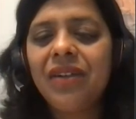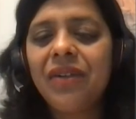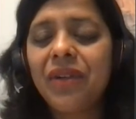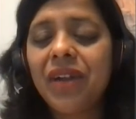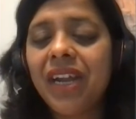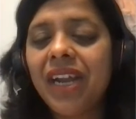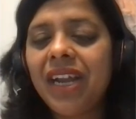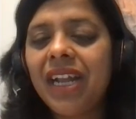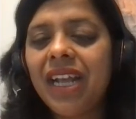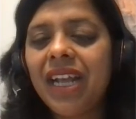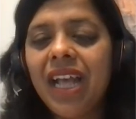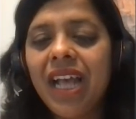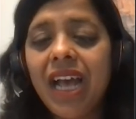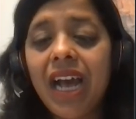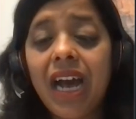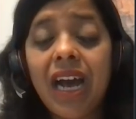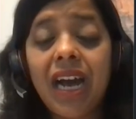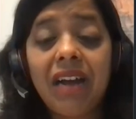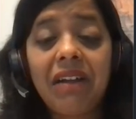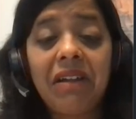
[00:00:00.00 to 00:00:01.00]
Right?
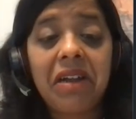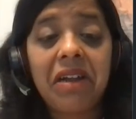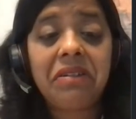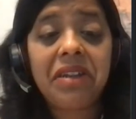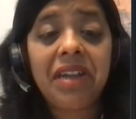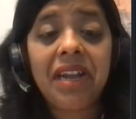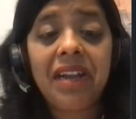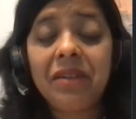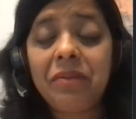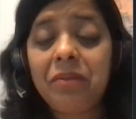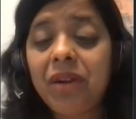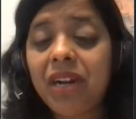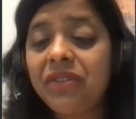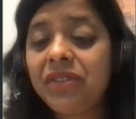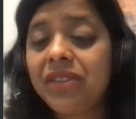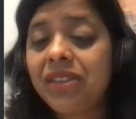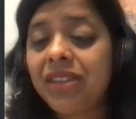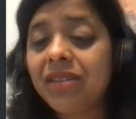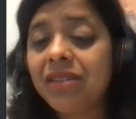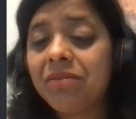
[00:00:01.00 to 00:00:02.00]
And data
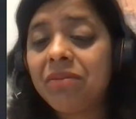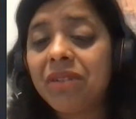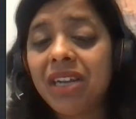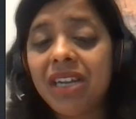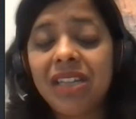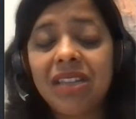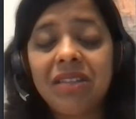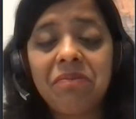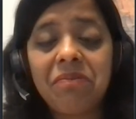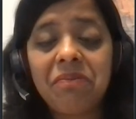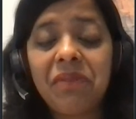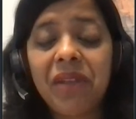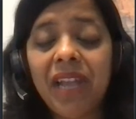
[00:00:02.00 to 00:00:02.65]
privacy compliance,